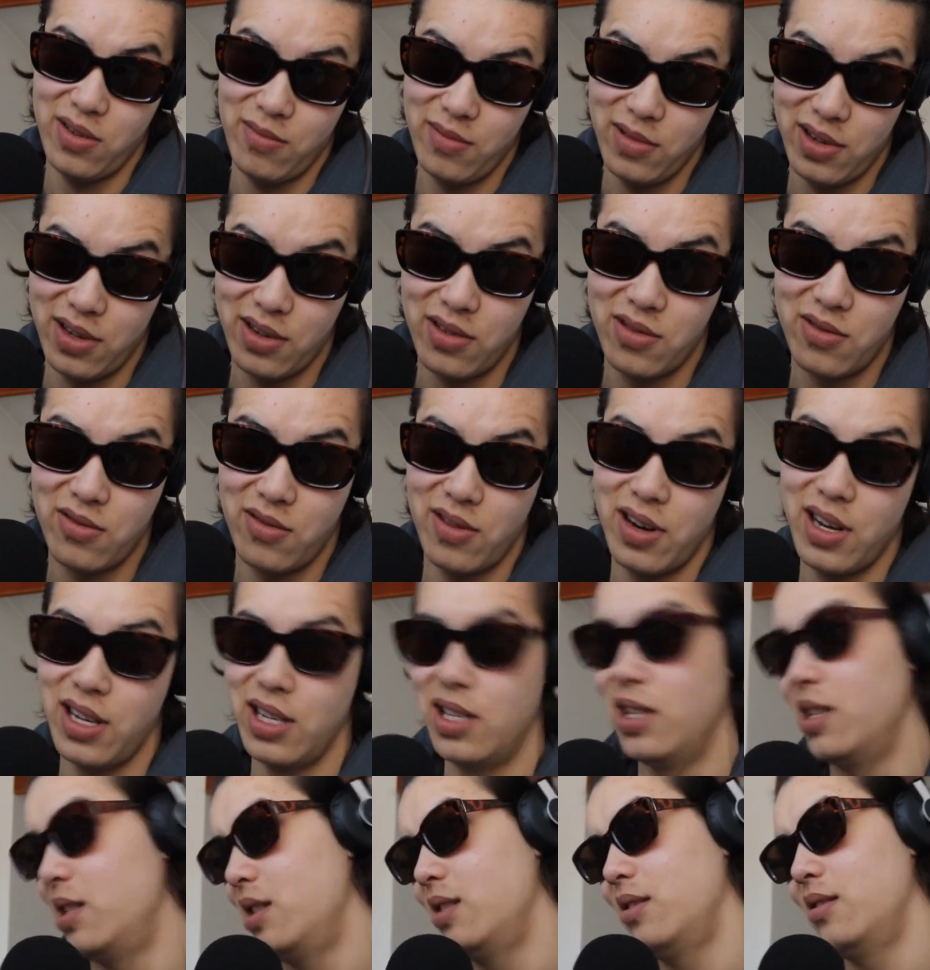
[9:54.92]
like
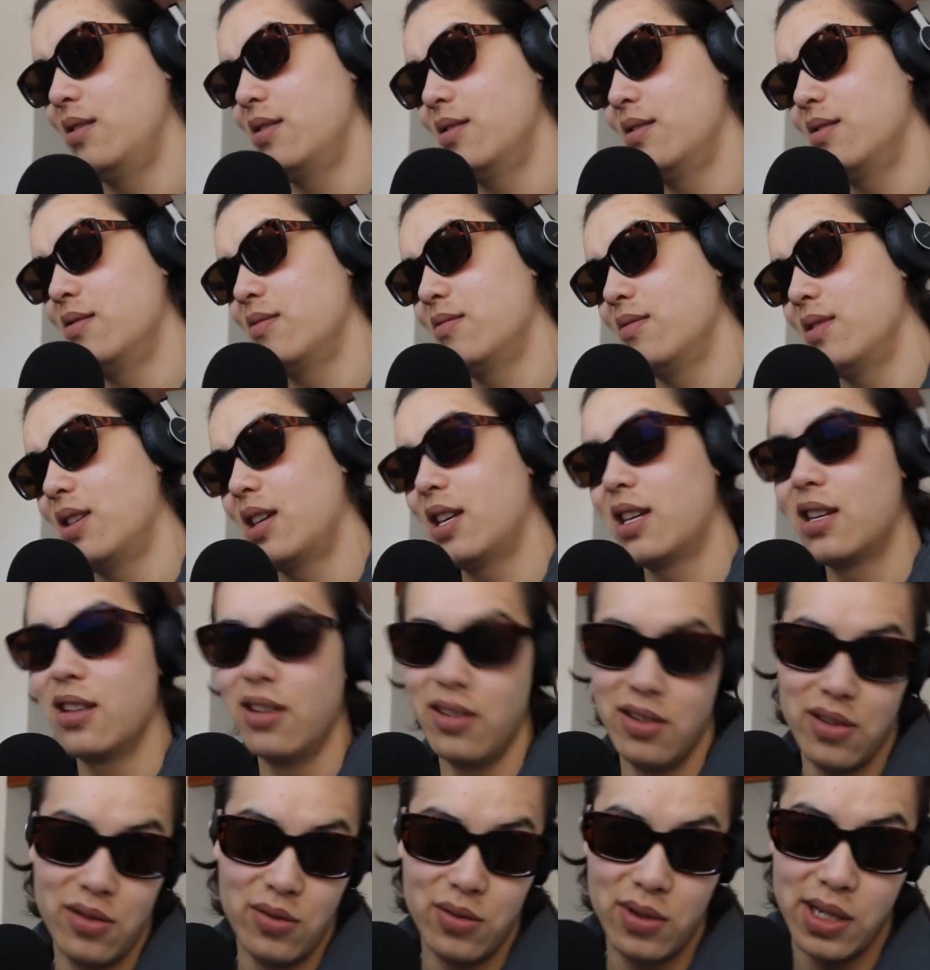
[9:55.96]
crazy. They can
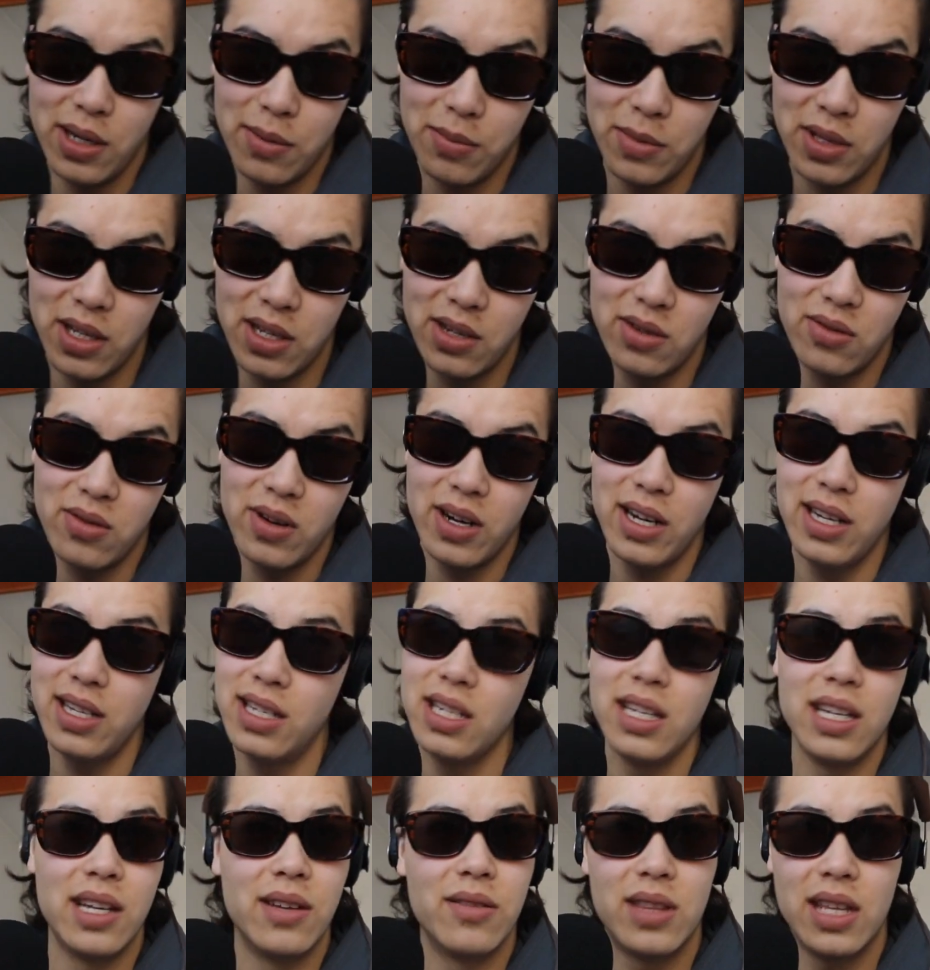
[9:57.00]
do something
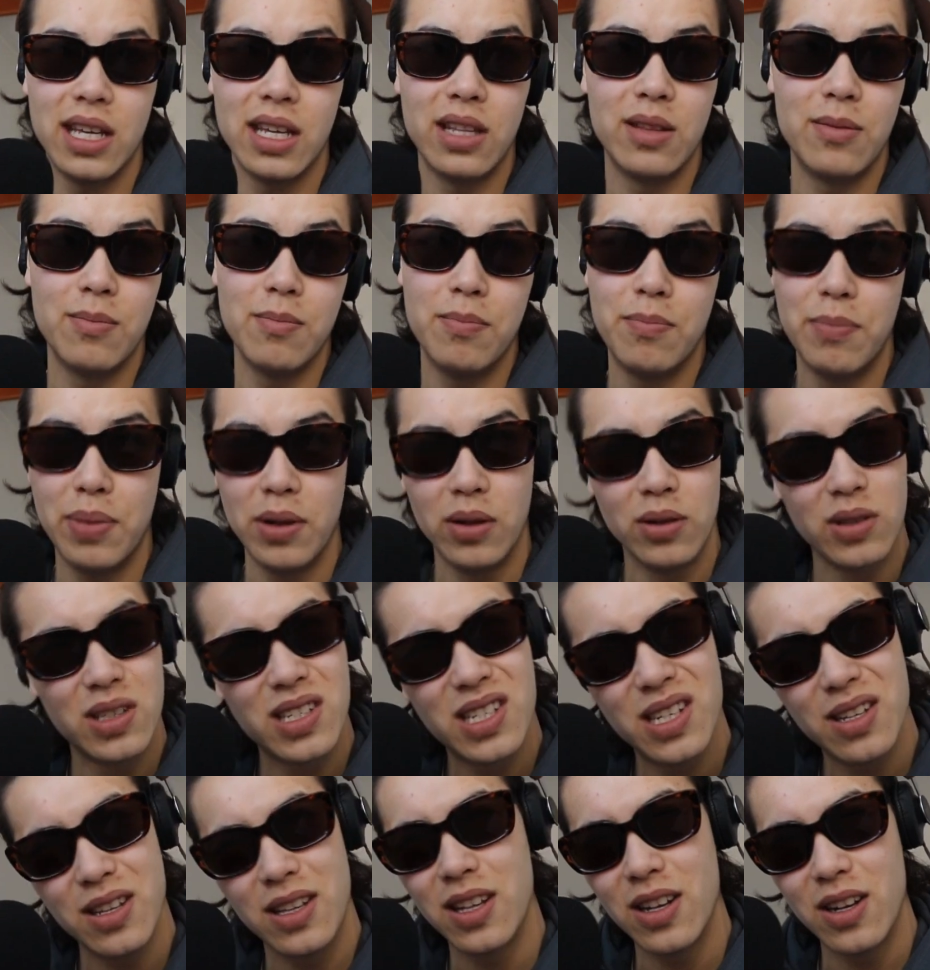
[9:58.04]
crazy if they build,
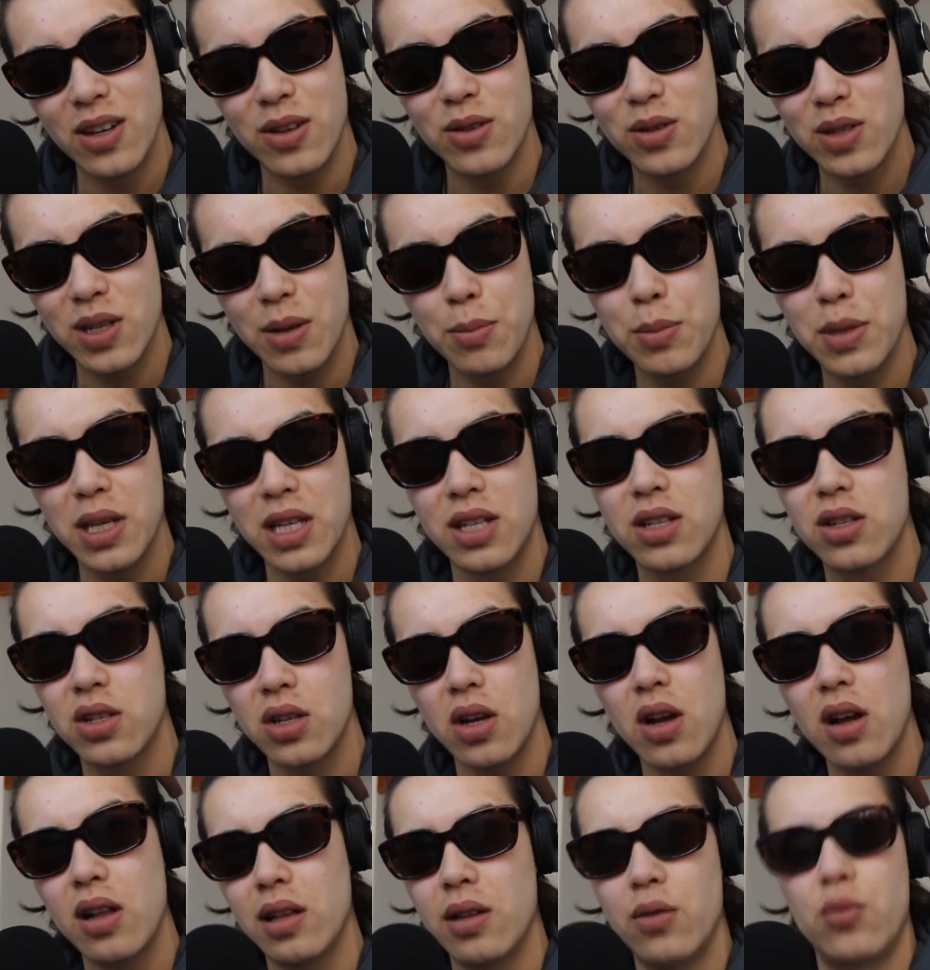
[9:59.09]
something
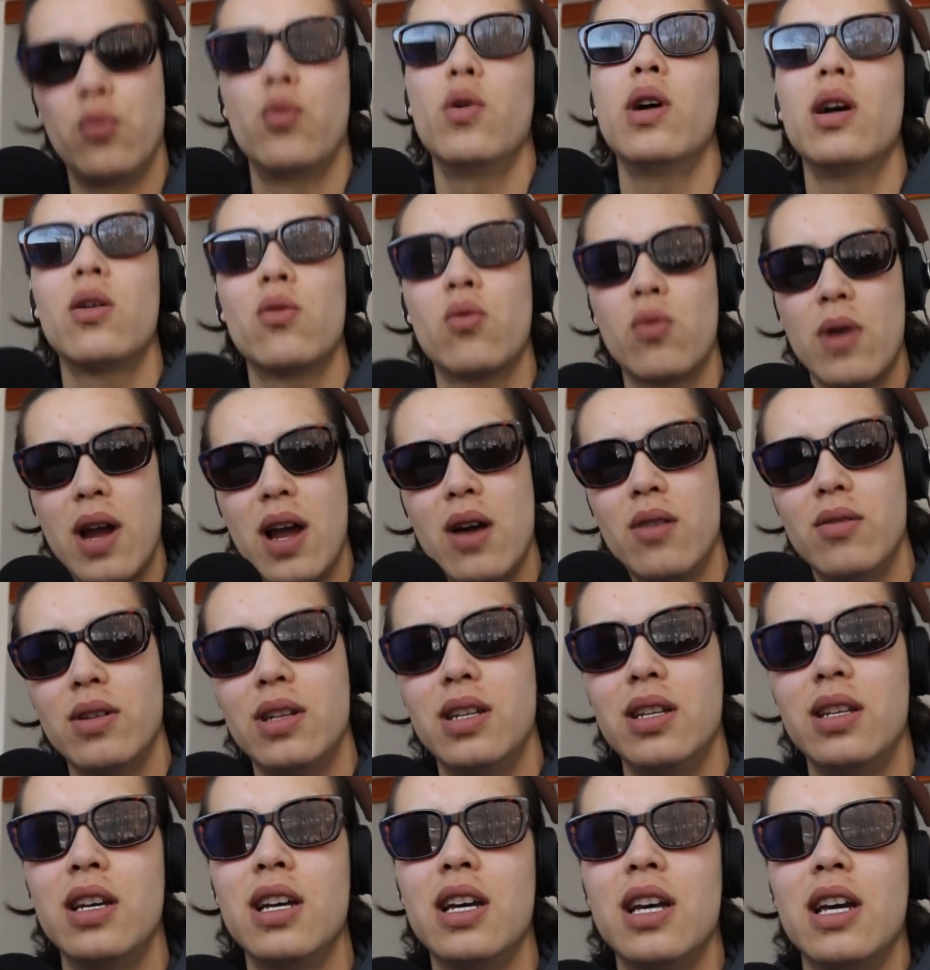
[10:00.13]
solid,
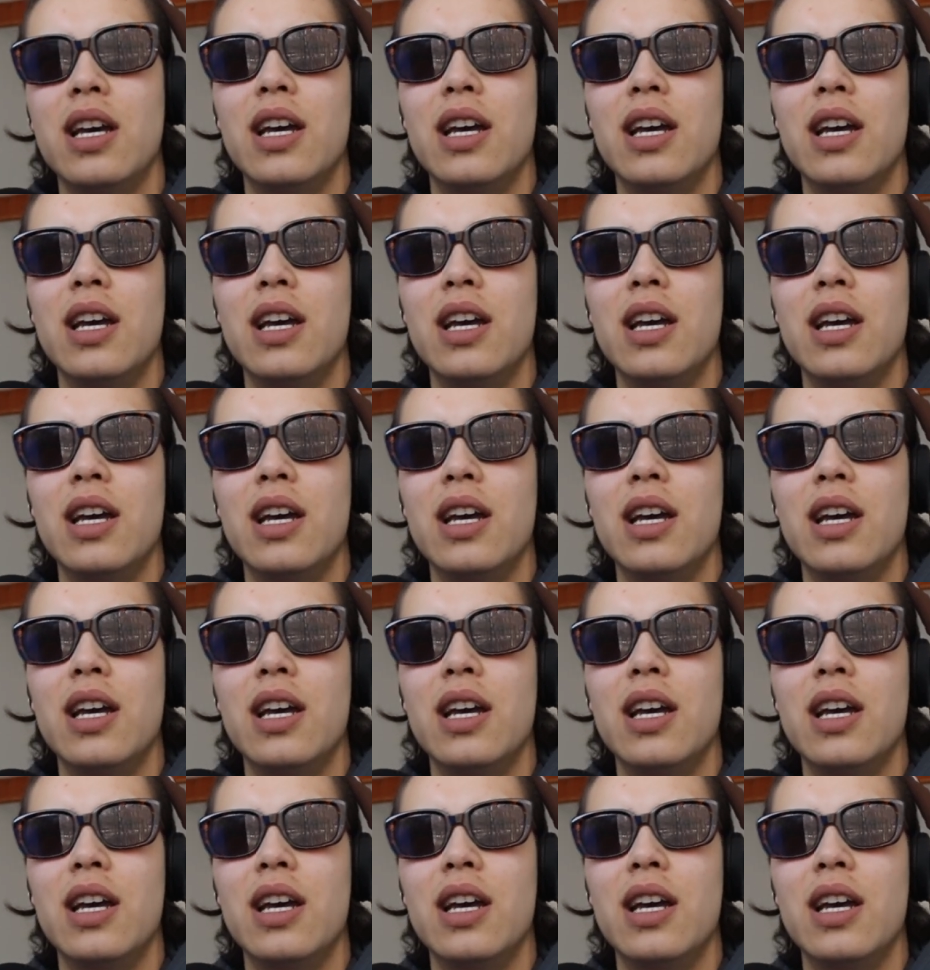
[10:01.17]
well-rounded.